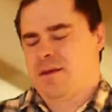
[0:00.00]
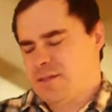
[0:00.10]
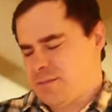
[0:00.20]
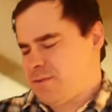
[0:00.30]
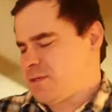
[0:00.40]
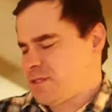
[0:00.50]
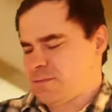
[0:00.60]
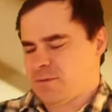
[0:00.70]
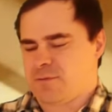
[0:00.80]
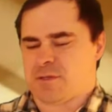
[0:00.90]
It's a bit
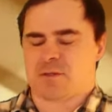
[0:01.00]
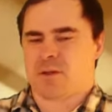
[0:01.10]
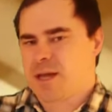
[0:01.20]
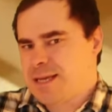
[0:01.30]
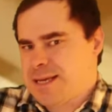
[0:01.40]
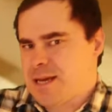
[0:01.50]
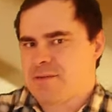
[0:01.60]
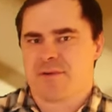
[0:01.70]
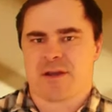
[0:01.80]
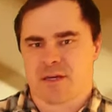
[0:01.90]
superficial, and I get
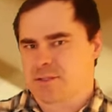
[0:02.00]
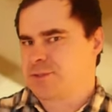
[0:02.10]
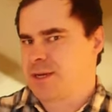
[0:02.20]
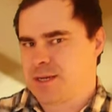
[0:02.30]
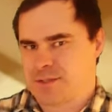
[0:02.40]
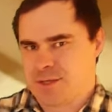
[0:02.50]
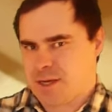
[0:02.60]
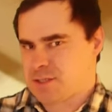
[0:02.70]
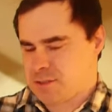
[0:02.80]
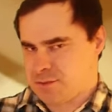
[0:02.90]
every country has
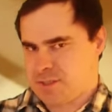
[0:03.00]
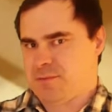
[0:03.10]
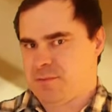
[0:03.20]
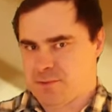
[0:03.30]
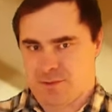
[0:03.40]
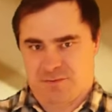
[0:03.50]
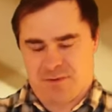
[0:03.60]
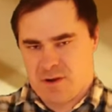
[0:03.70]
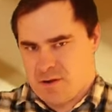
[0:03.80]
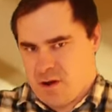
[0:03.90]
national symbols, and
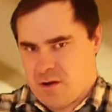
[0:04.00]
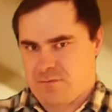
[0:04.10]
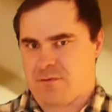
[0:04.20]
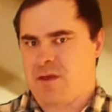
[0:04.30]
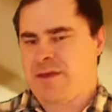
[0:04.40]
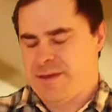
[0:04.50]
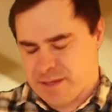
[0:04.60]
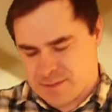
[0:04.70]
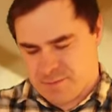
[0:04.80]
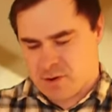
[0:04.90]
fair enough,
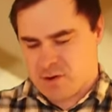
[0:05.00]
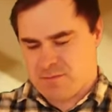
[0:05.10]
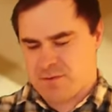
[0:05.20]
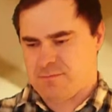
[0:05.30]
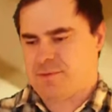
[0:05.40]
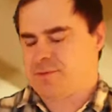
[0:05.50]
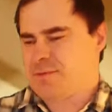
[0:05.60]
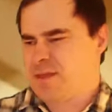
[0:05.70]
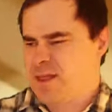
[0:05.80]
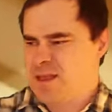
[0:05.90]
it's part of it, but
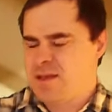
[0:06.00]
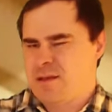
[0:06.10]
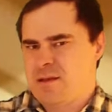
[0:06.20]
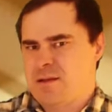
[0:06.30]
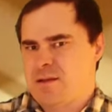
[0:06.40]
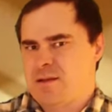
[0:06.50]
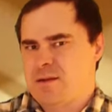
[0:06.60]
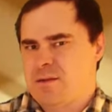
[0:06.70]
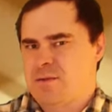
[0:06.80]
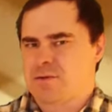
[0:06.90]

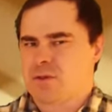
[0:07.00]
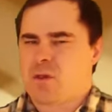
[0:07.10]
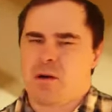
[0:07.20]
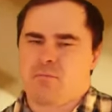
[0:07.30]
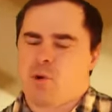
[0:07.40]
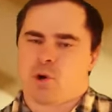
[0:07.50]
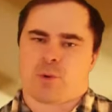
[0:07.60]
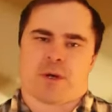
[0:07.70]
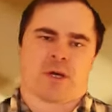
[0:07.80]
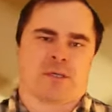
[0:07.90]
there's a lot more
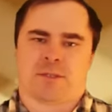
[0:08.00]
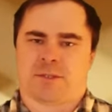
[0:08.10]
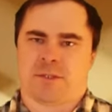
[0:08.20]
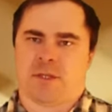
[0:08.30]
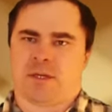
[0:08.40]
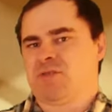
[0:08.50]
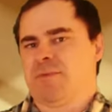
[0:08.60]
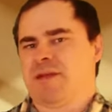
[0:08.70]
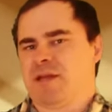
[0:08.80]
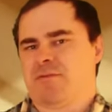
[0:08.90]
to a country. That,
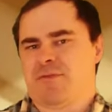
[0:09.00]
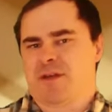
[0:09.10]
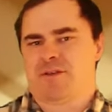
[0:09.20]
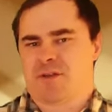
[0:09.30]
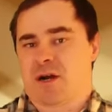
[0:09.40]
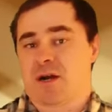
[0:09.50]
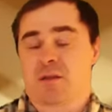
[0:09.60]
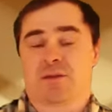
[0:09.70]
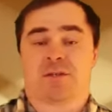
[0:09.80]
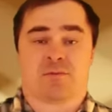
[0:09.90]
speaking of things that
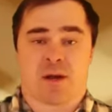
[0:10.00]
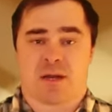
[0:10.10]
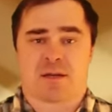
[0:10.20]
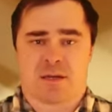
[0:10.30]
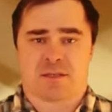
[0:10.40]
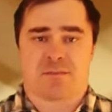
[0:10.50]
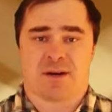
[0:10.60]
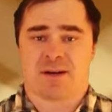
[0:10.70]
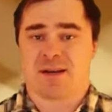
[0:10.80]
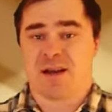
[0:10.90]
Ireland is recognized
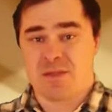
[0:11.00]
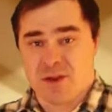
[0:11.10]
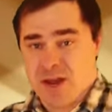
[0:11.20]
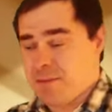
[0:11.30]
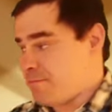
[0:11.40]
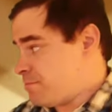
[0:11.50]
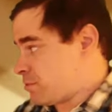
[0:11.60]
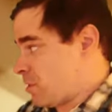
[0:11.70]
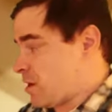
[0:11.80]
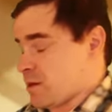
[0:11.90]
by, the name
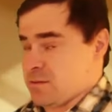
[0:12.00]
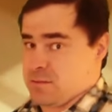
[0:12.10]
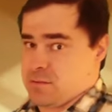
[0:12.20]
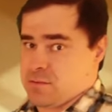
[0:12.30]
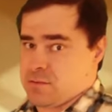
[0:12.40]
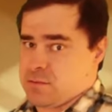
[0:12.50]
Brian.